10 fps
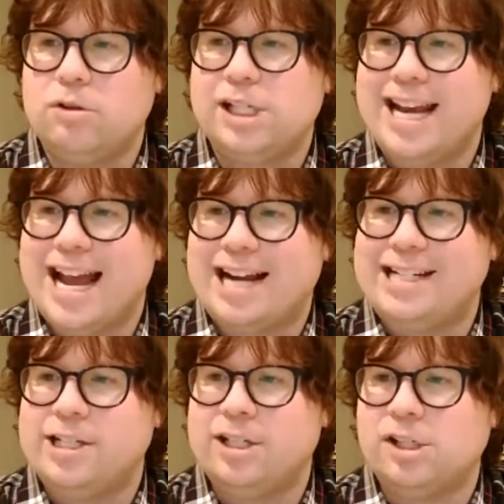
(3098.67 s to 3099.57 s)

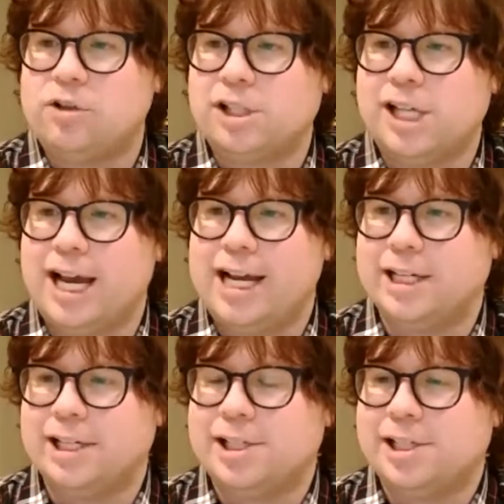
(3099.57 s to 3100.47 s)
connection to social
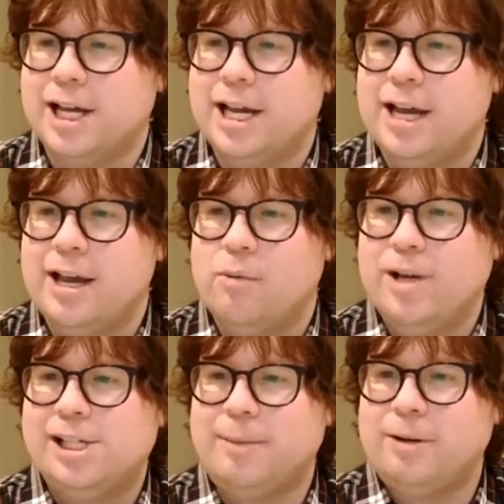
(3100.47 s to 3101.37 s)
scientists,
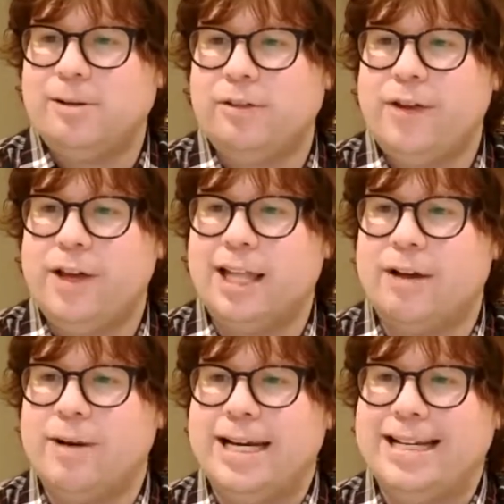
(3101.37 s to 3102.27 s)
we sometimes feel
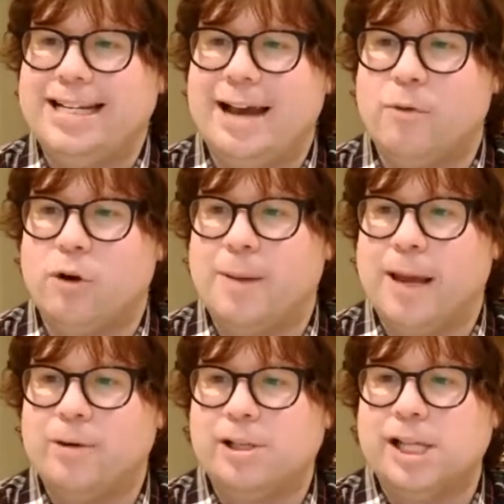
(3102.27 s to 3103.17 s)
like we need to get more
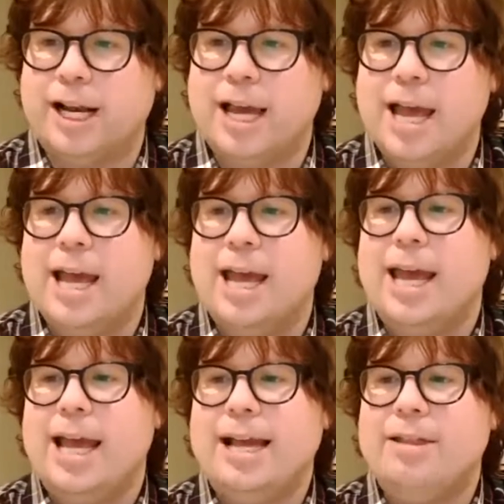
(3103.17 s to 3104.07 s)
papers. And
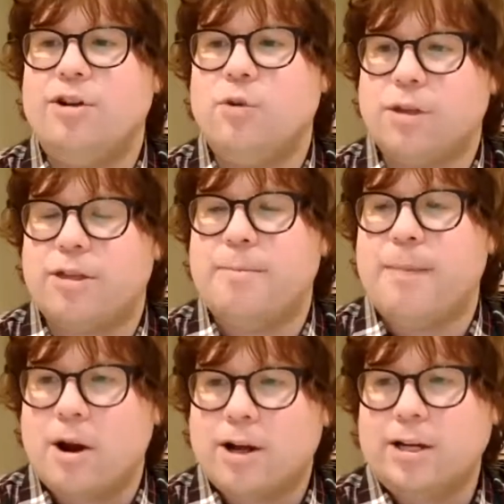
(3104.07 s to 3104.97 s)
in the North
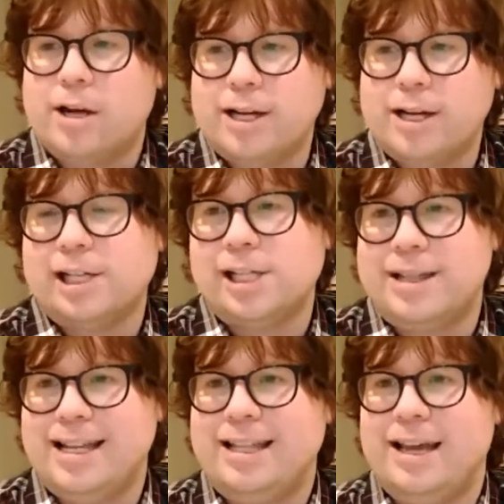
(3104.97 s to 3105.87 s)
American context, I
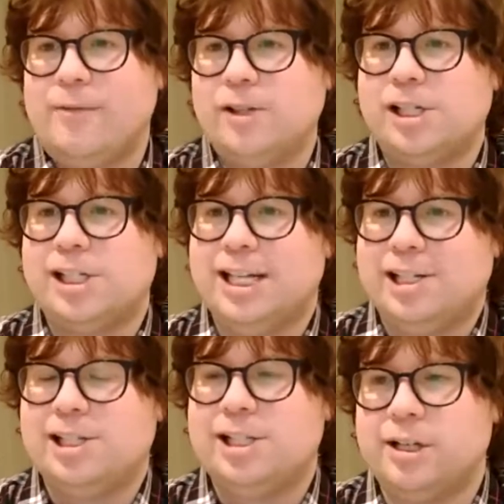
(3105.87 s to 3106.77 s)
think the emphasis
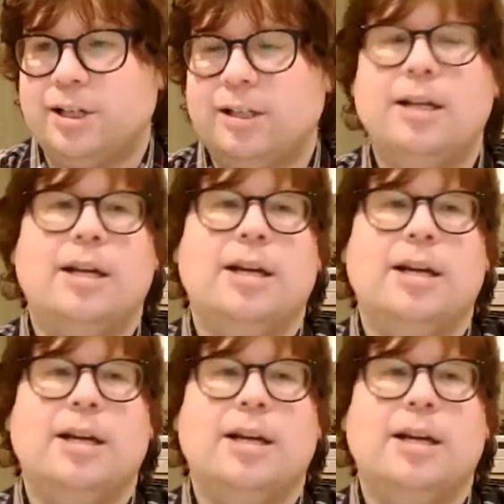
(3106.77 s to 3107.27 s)
is still